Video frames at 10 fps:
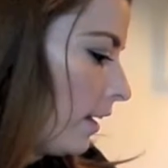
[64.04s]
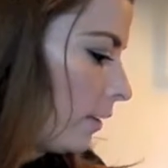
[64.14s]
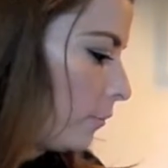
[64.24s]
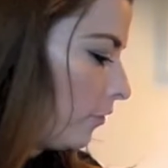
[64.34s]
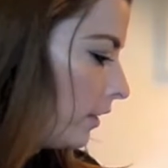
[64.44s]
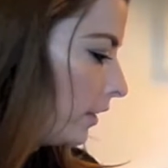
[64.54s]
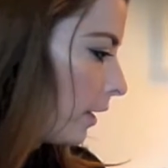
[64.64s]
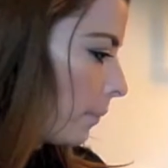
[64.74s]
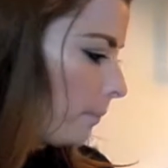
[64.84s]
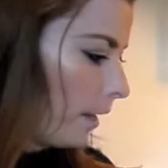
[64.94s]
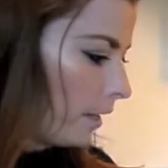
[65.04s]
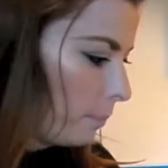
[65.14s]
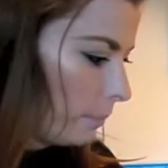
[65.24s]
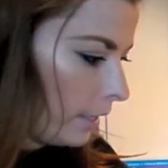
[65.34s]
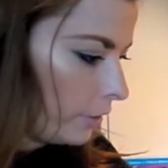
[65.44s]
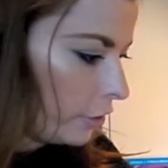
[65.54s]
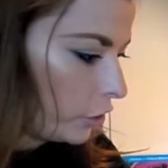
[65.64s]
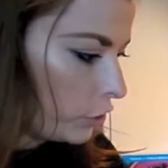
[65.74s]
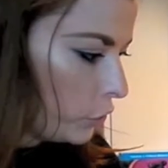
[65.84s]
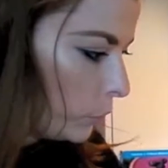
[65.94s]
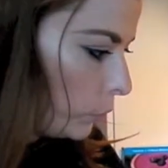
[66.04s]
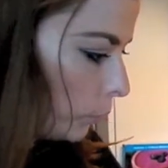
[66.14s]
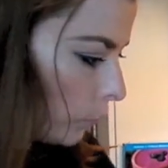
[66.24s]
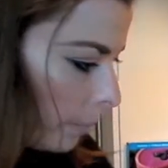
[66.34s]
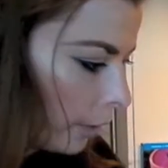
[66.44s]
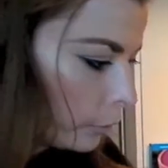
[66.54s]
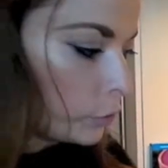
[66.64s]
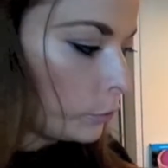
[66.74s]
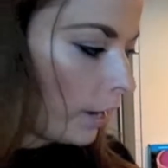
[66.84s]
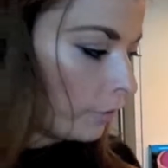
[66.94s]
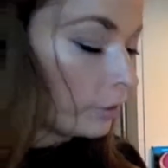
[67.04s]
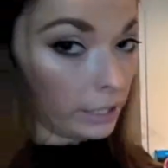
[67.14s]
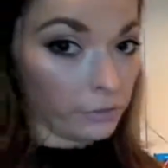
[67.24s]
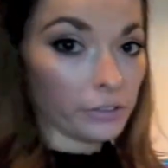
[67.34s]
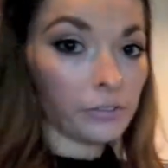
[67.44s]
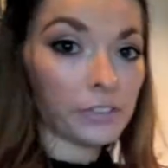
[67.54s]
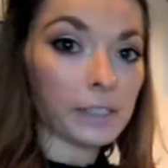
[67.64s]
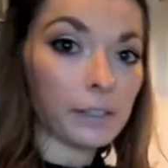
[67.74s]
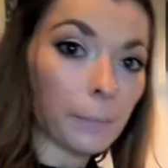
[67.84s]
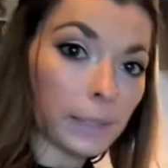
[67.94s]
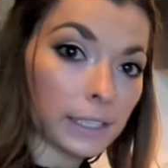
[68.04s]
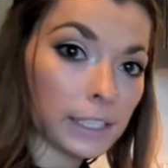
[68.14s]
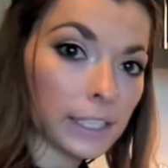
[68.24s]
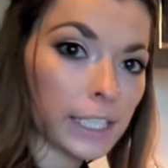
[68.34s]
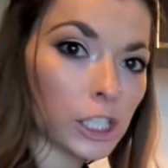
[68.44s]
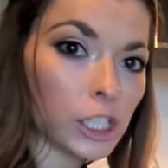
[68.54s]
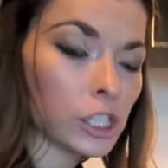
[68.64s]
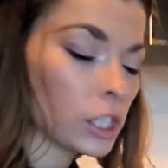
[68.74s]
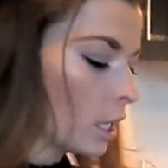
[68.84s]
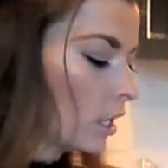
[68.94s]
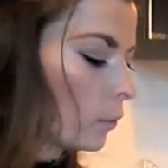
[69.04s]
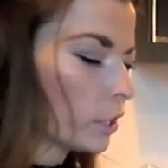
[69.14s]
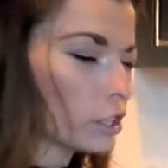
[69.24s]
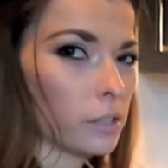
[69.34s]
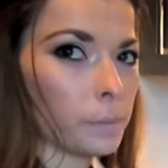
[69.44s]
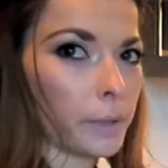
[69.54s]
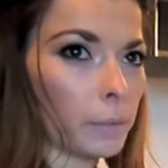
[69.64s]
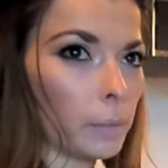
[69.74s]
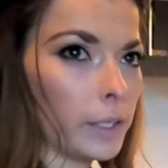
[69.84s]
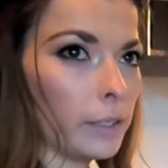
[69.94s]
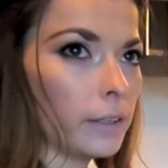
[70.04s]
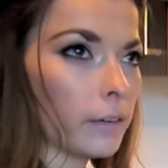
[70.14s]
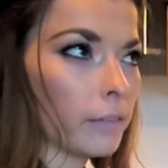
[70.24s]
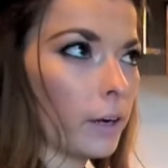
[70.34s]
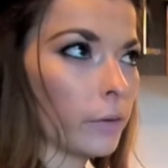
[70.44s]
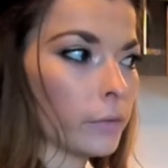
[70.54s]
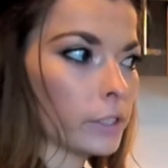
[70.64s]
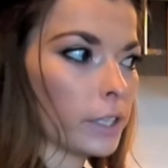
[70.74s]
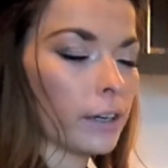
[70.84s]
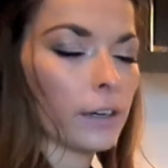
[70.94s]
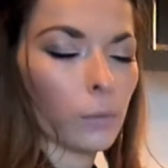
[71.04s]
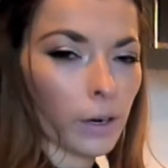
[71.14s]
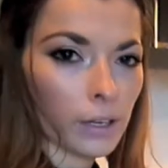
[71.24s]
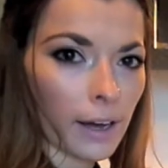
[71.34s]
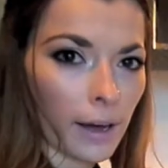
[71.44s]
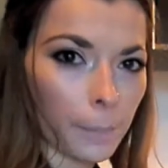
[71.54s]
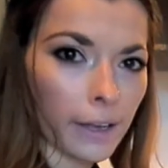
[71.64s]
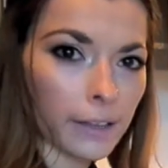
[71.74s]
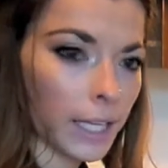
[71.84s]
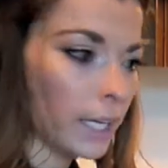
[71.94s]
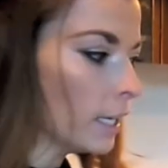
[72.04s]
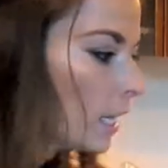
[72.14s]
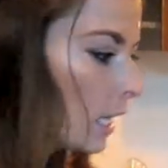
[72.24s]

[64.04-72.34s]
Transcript: I'm filling up my blender to about 250 milliliters, which is probably around 1 cup, I think.